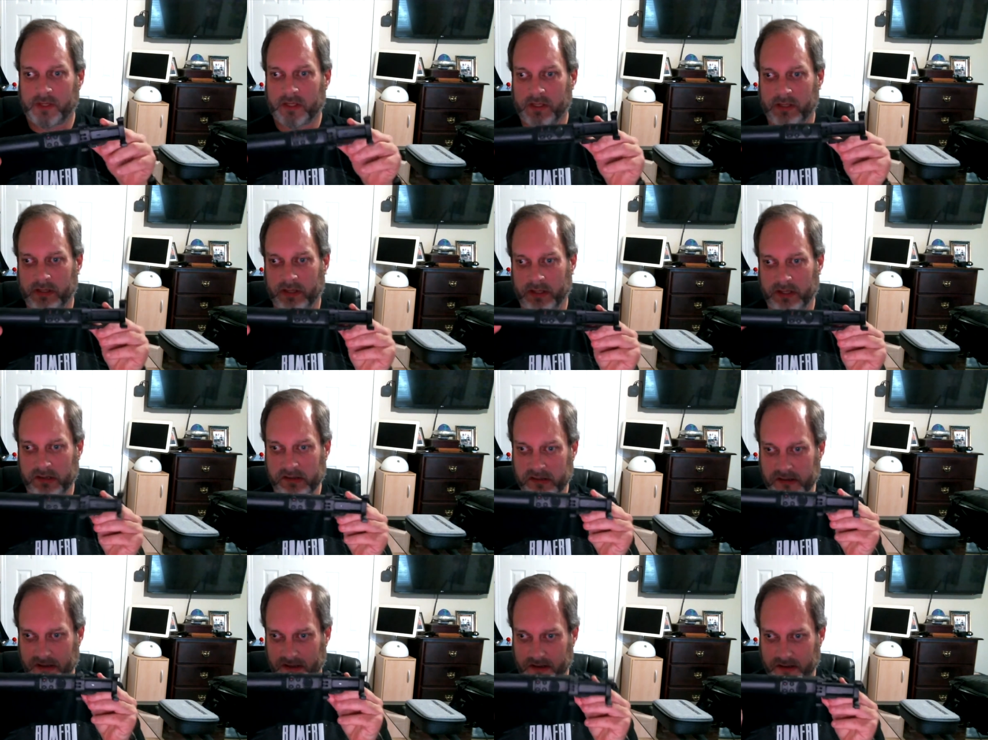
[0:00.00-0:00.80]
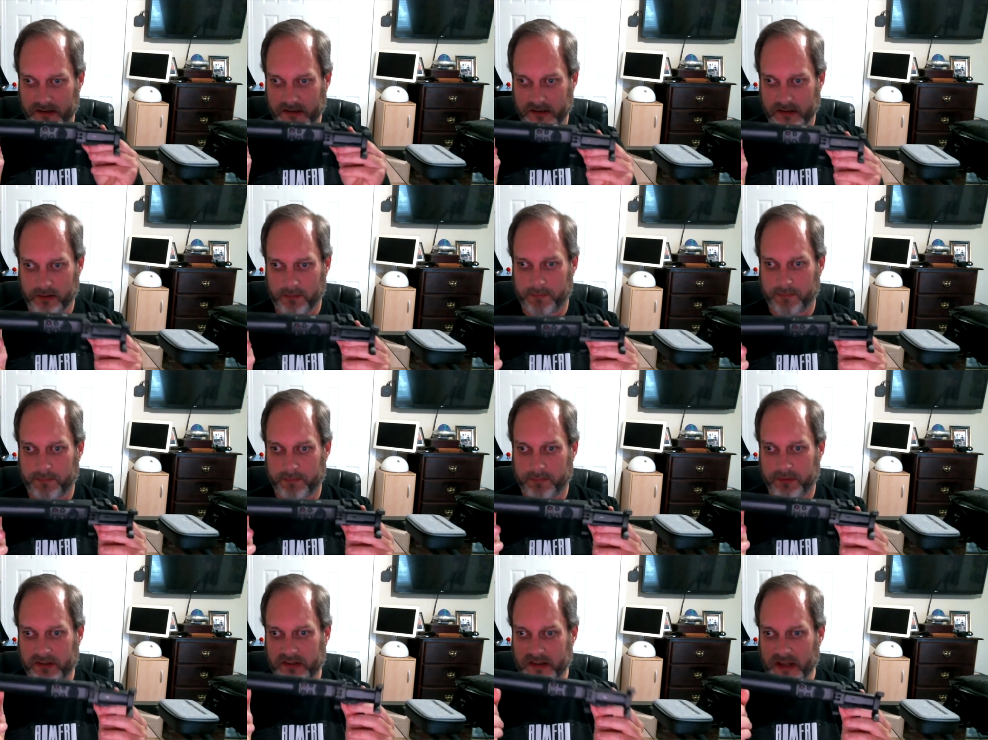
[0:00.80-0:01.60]
This is the
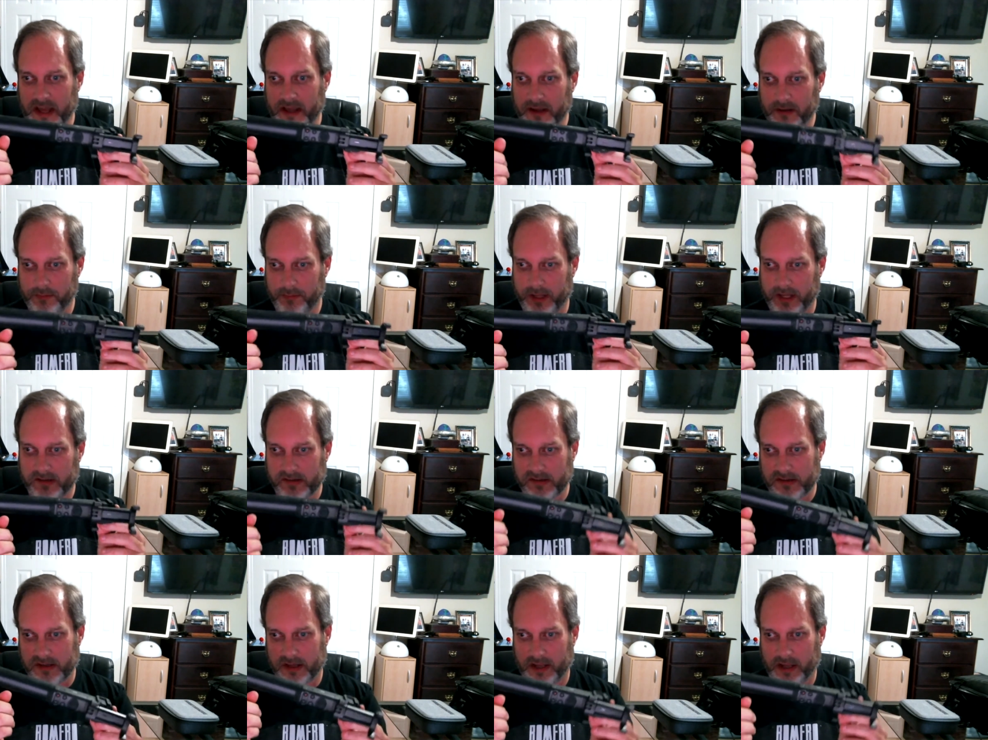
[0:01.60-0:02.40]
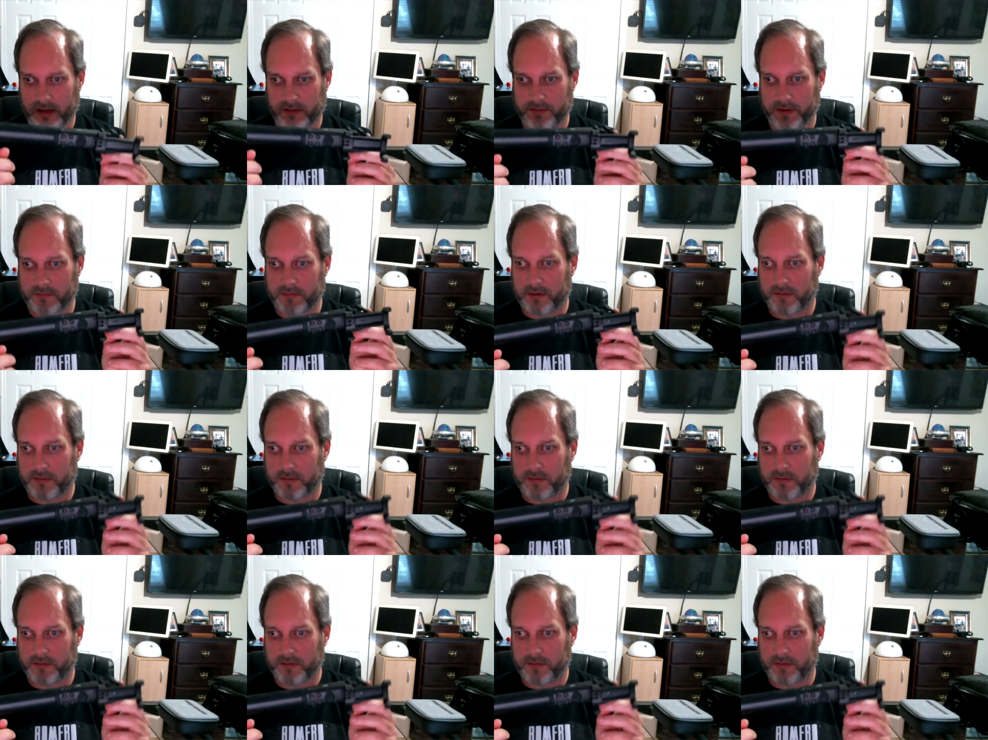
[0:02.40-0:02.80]
second best thing I've ever